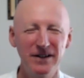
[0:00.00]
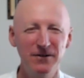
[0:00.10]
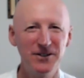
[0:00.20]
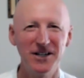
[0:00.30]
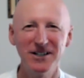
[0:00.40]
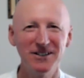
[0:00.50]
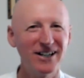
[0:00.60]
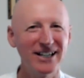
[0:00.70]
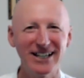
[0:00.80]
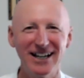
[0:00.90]
If you don't
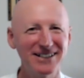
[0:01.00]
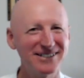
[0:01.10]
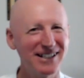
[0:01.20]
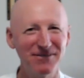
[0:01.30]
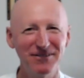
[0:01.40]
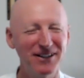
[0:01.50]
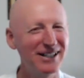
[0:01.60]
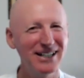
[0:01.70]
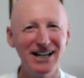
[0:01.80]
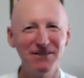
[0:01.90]
like cats,
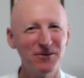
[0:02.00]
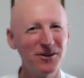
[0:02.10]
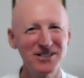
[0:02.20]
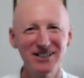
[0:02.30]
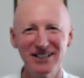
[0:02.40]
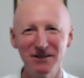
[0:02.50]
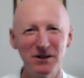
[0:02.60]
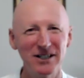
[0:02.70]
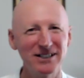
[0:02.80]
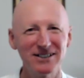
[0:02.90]
unfortunately, your
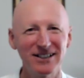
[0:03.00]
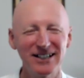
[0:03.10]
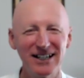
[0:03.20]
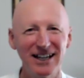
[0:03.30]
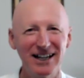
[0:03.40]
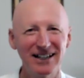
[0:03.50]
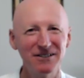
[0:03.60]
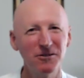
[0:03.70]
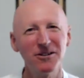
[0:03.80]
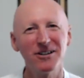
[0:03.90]
mind is like a cat
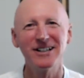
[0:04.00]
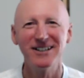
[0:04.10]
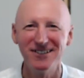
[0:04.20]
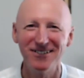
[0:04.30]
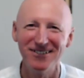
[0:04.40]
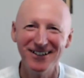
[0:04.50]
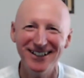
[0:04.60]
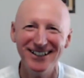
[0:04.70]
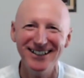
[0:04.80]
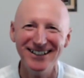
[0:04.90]
or like a dog.
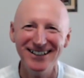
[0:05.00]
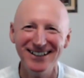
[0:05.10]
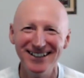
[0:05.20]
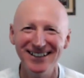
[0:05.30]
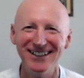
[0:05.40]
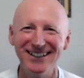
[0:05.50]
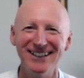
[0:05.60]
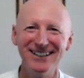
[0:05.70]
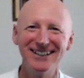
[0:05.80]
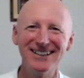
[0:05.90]
Yeah,
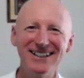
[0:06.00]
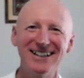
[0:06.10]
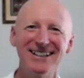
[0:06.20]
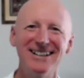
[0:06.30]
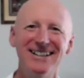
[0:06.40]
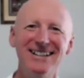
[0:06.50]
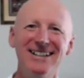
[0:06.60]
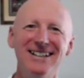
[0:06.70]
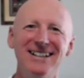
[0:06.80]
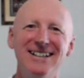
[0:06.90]
like that.
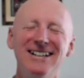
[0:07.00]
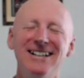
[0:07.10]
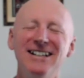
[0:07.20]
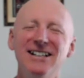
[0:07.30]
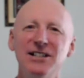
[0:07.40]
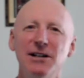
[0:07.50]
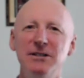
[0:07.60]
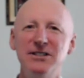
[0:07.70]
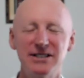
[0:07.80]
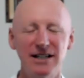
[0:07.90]
So we
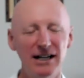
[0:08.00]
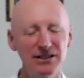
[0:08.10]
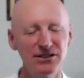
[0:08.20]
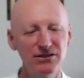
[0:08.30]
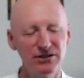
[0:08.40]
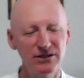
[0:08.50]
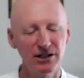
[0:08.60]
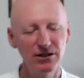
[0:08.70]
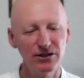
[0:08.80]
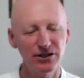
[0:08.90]
start to
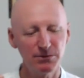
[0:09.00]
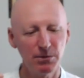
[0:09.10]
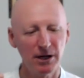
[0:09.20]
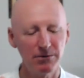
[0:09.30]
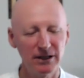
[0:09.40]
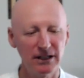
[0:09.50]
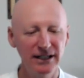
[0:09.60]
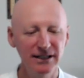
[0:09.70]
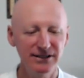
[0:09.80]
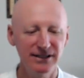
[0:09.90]
notice, by
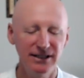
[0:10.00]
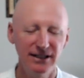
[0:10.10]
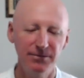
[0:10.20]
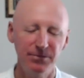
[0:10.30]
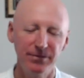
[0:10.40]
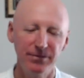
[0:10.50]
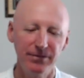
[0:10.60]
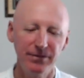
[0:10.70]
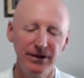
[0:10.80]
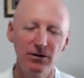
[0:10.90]
releasing it,
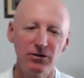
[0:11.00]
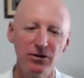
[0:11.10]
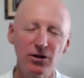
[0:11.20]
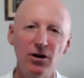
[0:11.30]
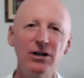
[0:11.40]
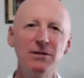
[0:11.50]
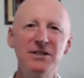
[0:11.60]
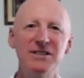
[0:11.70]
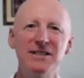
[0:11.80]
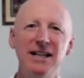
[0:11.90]
the autonomous